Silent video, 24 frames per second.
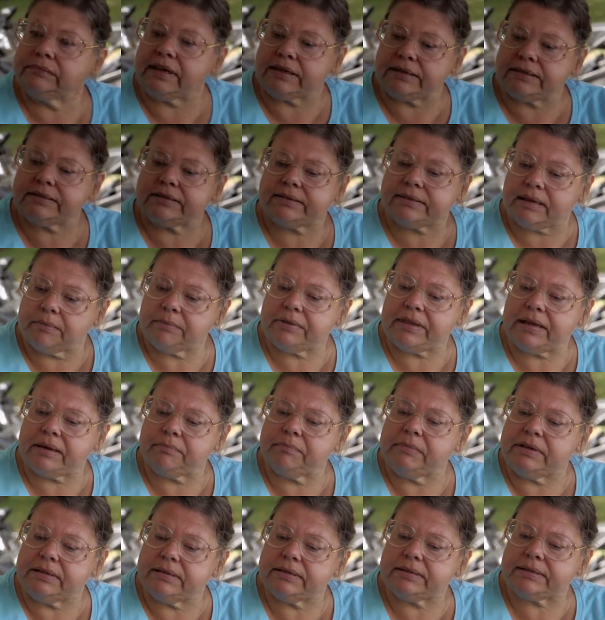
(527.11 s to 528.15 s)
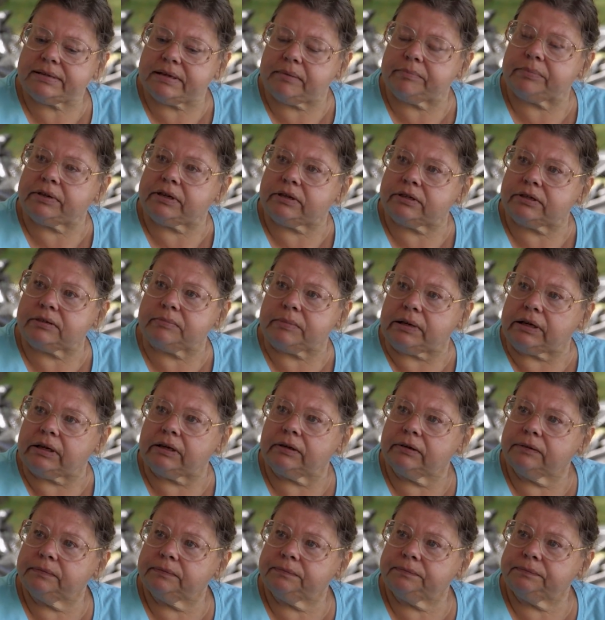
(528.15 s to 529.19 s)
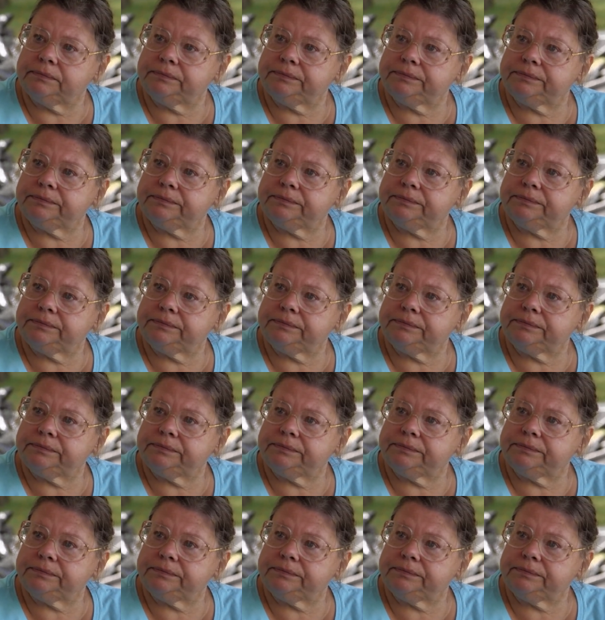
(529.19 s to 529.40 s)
can't. Some of that means something to me. What